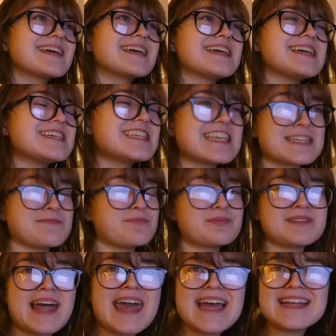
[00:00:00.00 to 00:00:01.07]
He's as
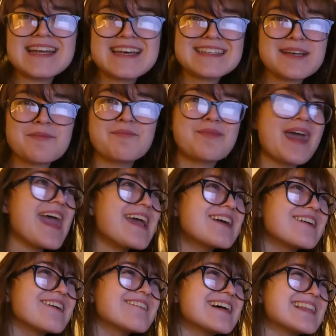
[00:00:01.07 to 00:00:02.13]
bland as a
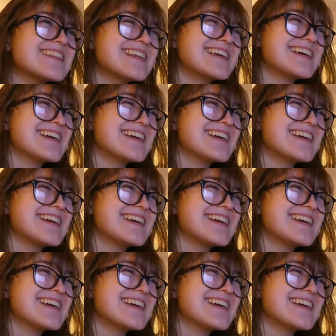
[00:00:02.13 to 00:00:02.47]
bagel. What?